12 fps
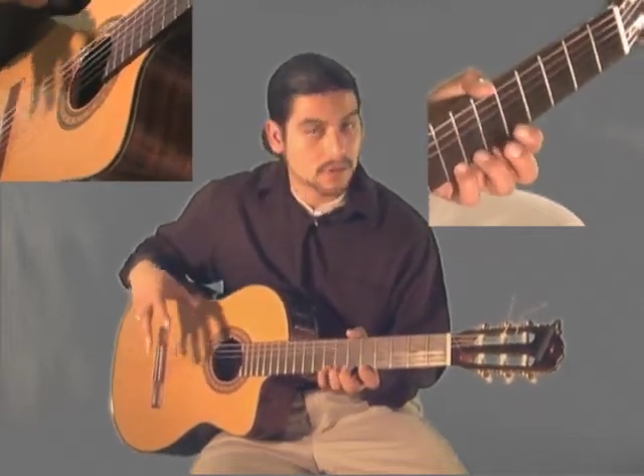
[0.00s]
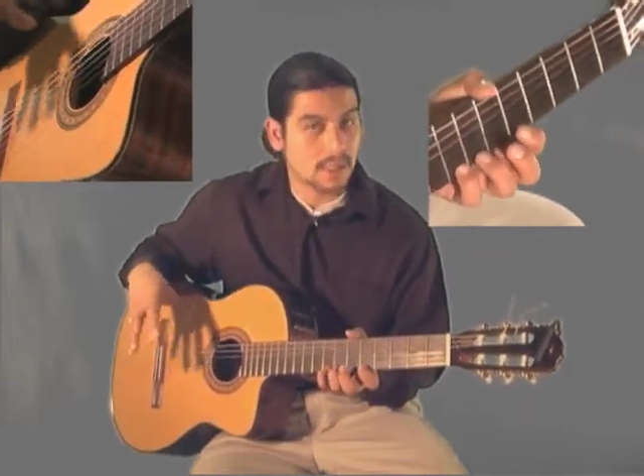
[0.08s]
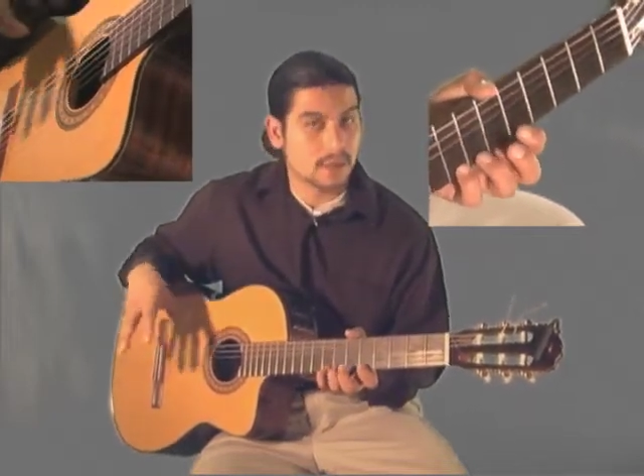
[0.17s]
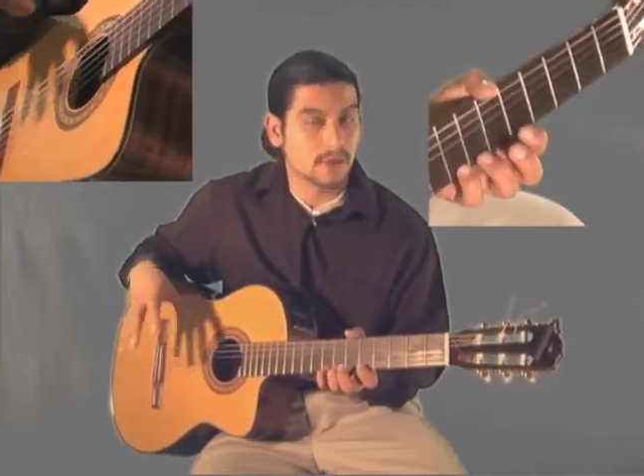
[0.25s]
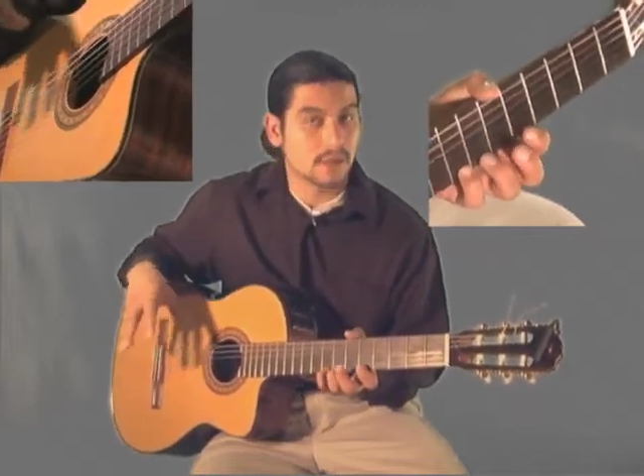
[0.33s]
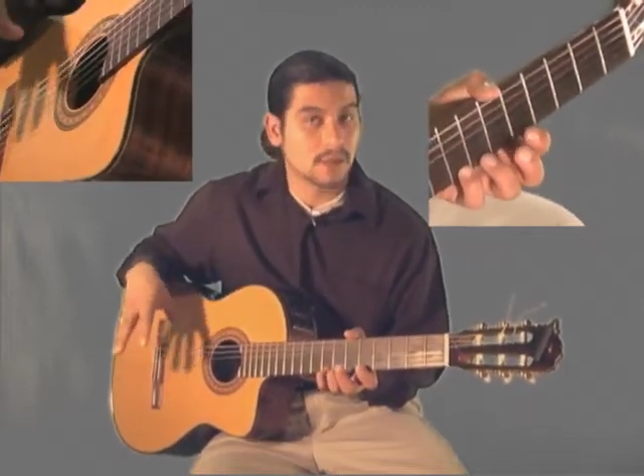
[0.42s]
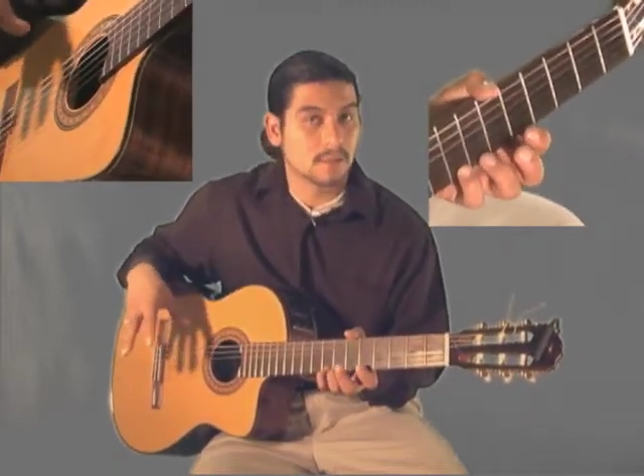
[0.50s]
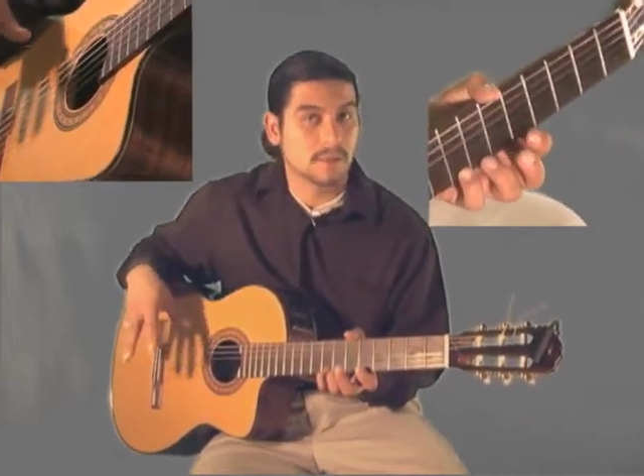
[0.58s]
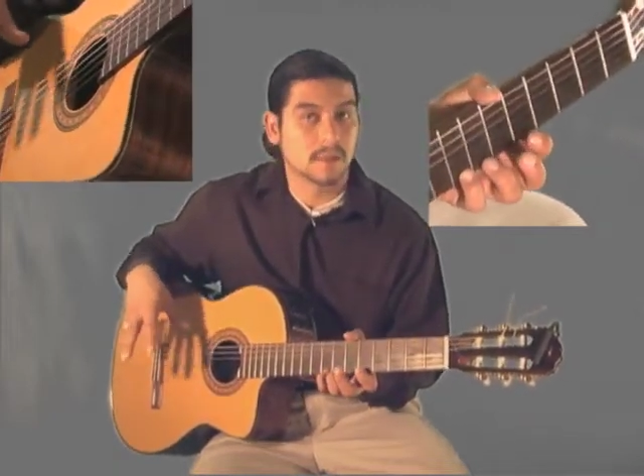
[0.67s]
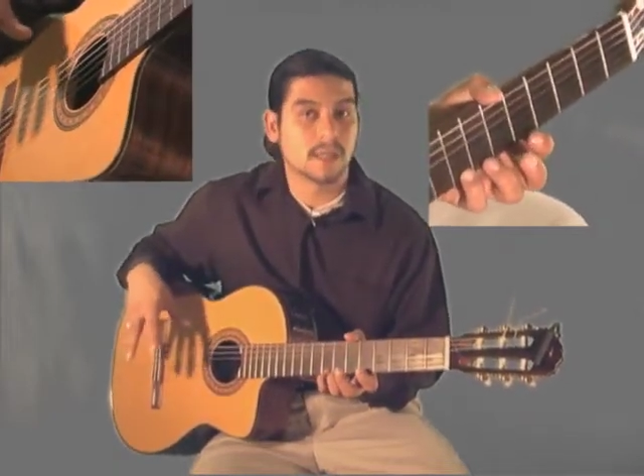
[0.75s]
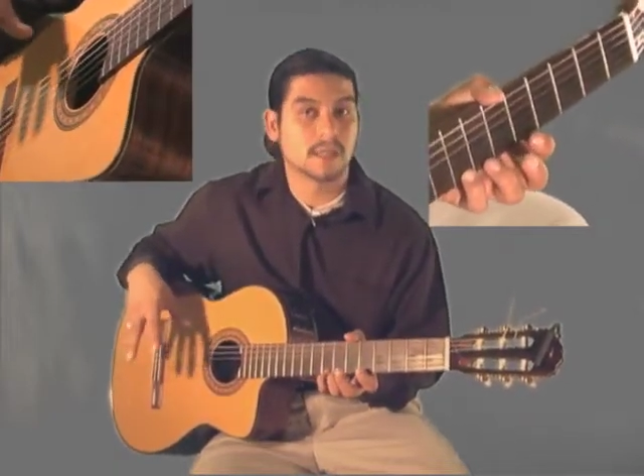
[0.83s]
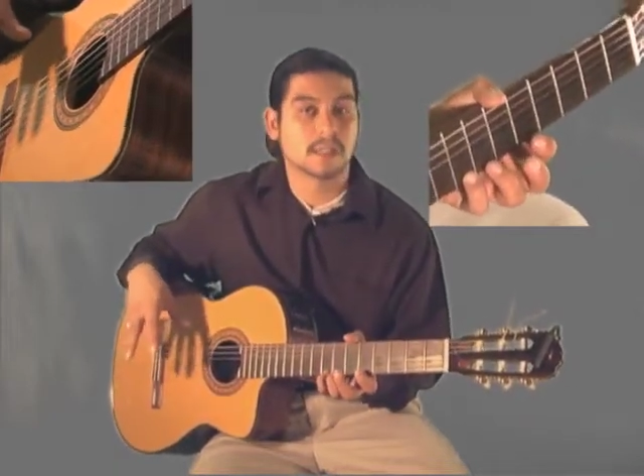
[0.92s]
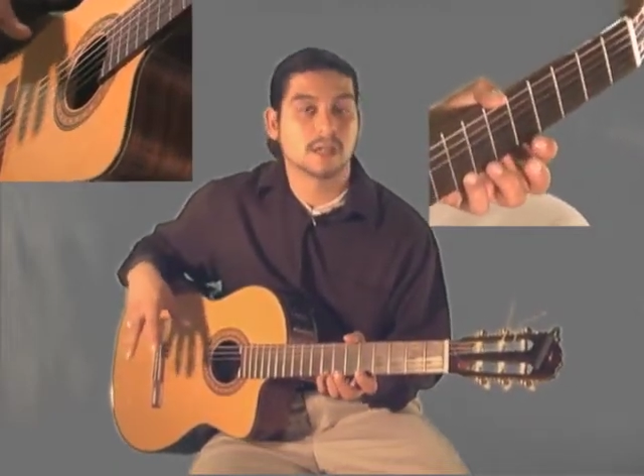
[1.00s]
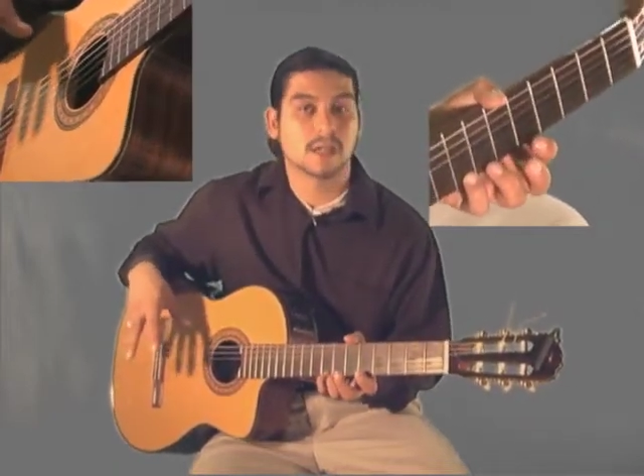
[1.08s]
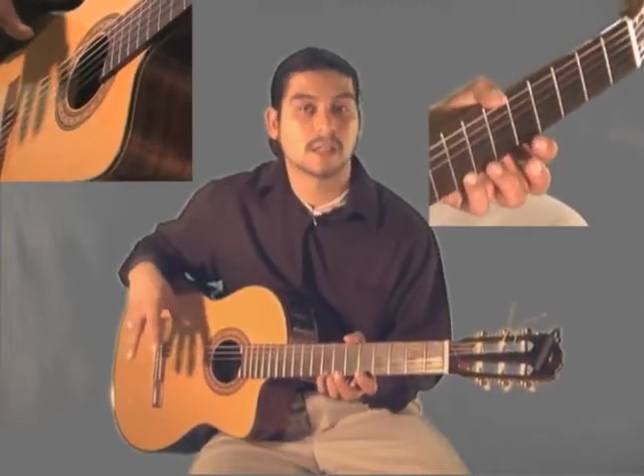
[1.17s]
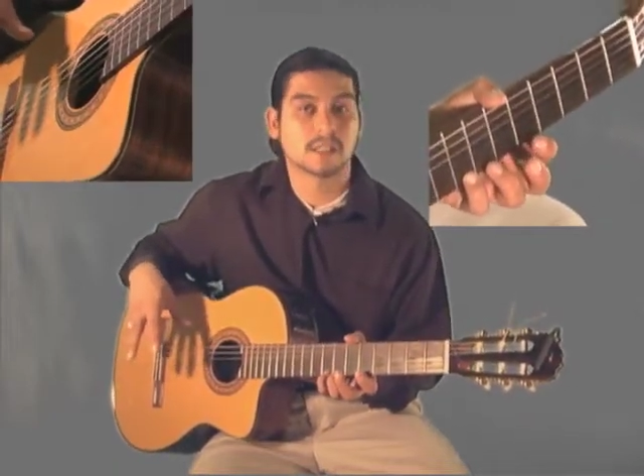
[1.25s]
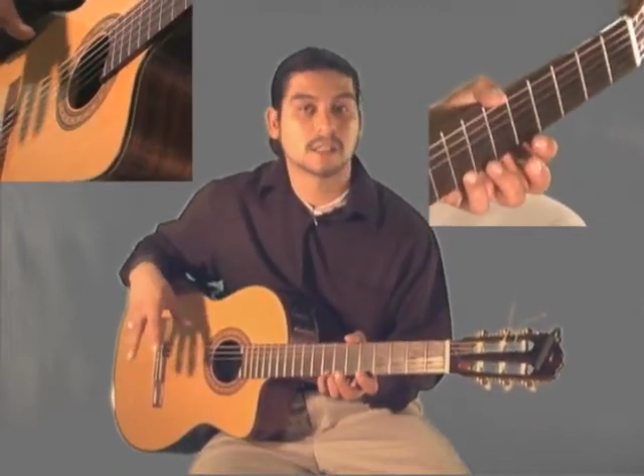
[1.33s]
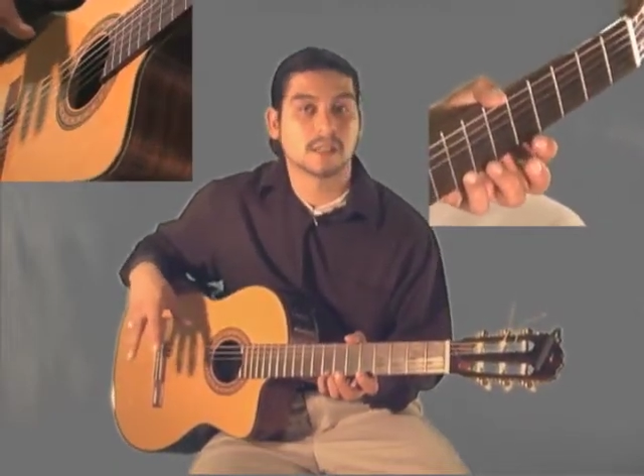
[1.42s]
that are in a
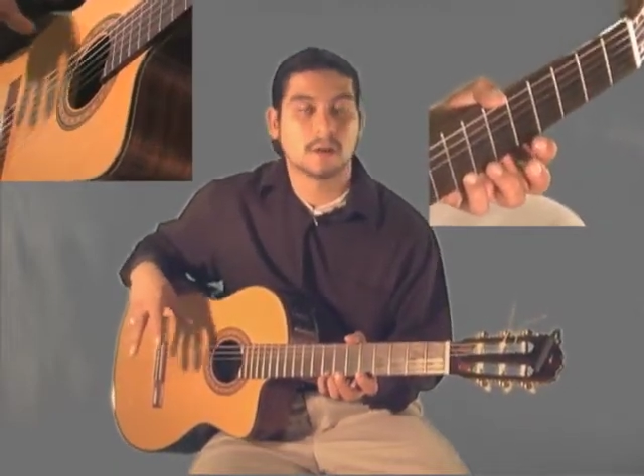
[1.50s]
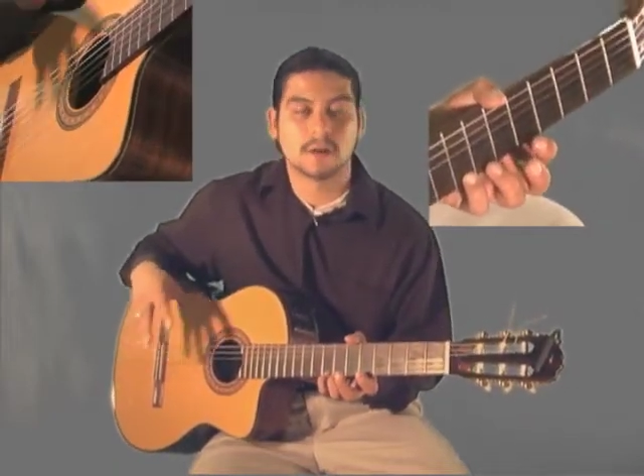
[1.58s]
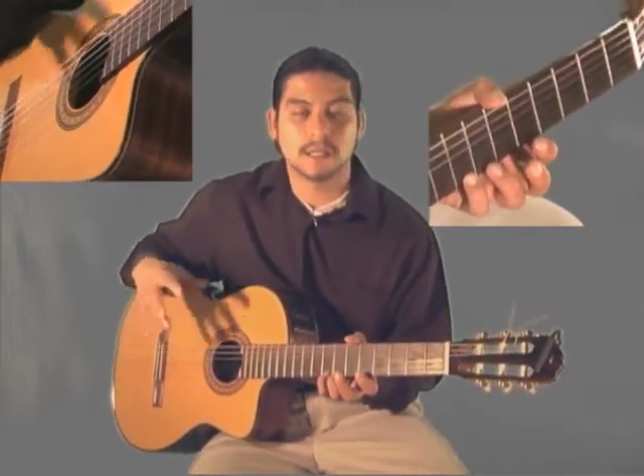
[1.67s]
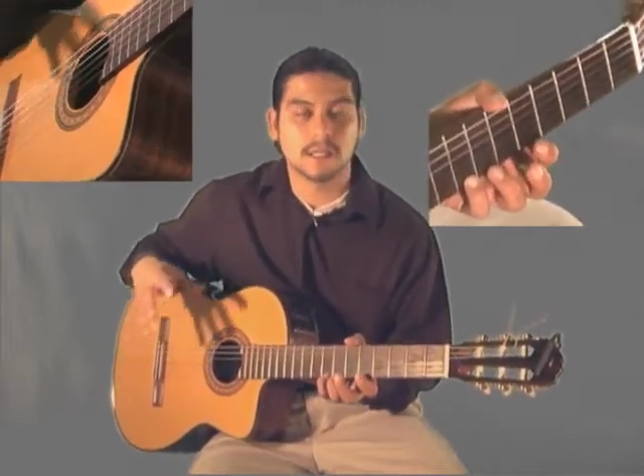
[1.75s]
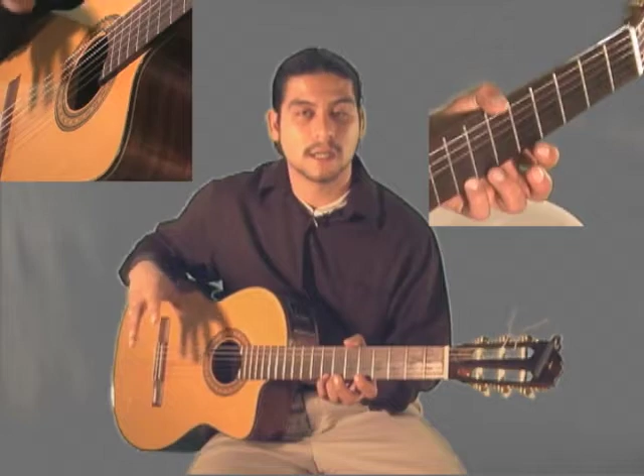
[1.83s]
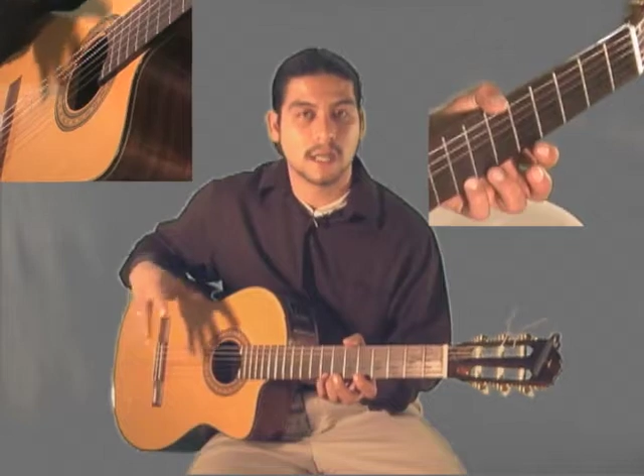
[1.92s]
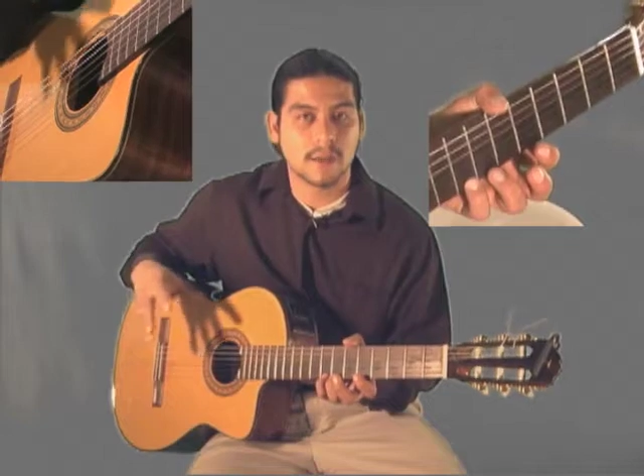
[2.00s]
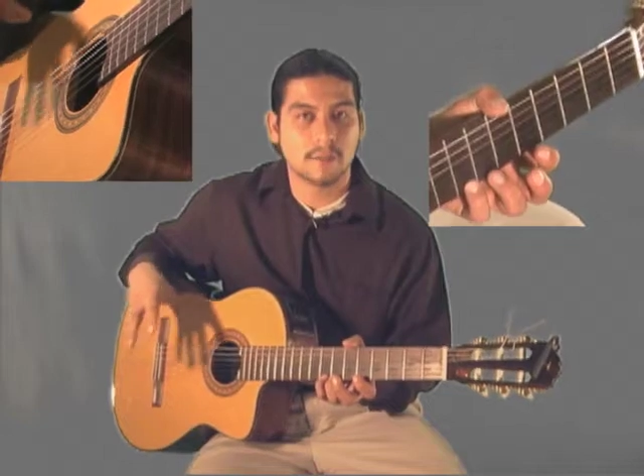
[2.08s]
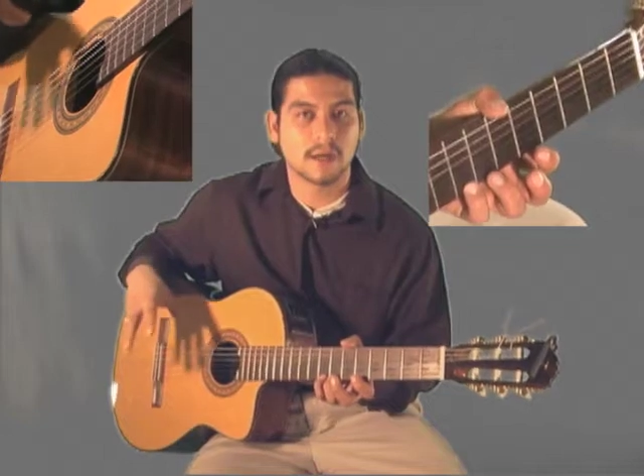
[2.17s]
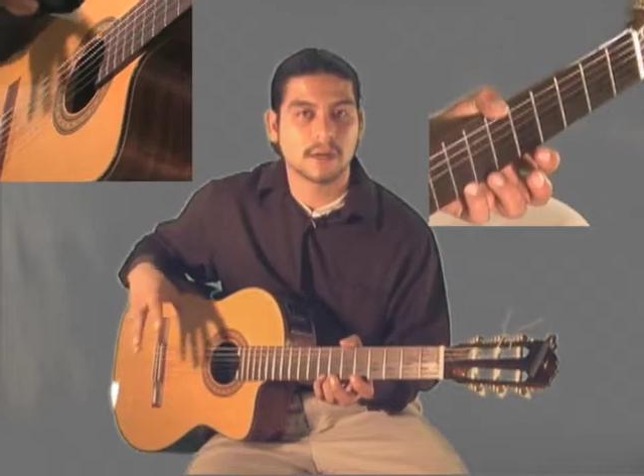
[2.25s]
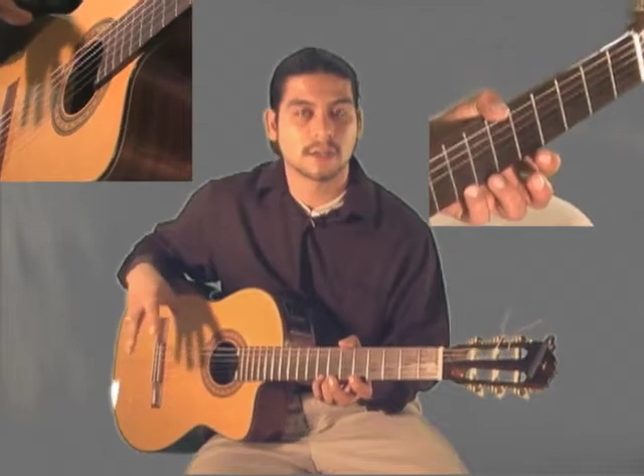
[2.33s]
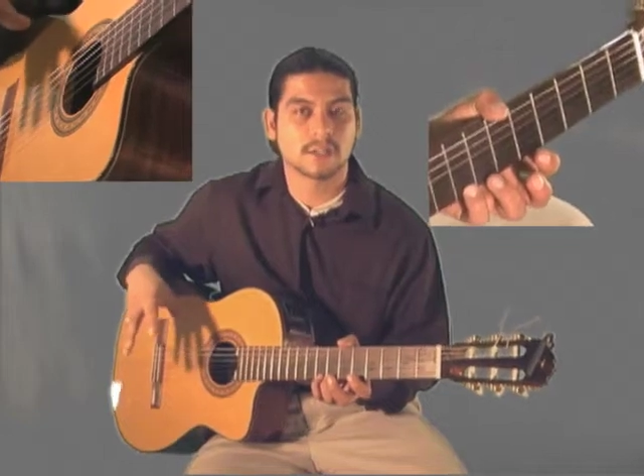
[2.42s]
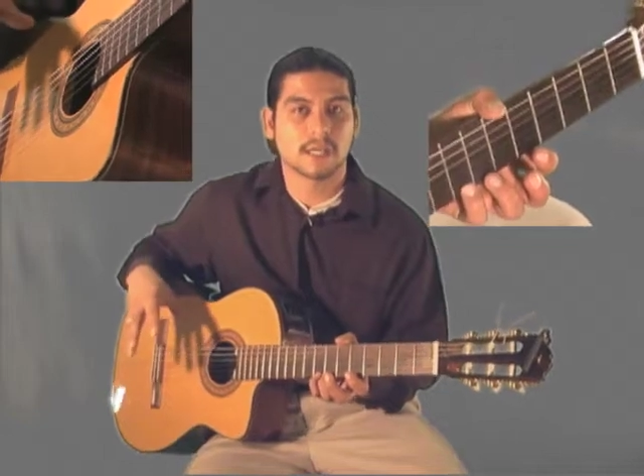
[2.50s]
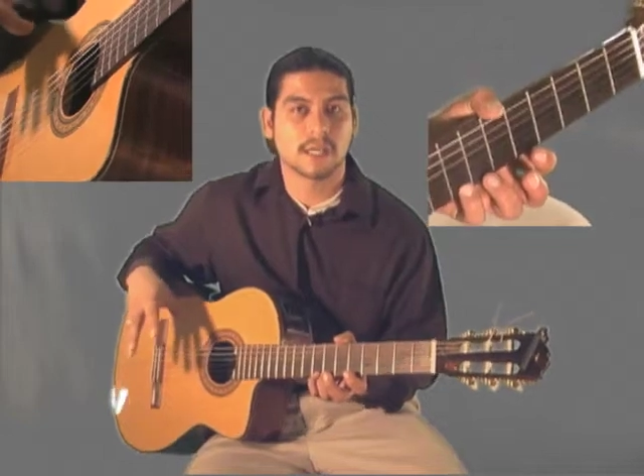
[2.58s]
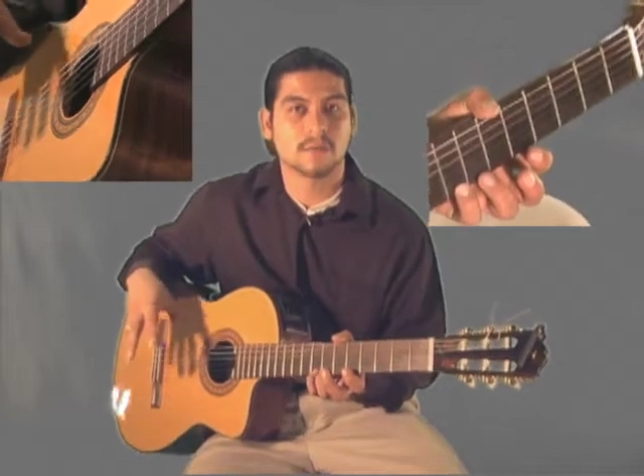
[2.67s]
pentatonic or in an A minor scale,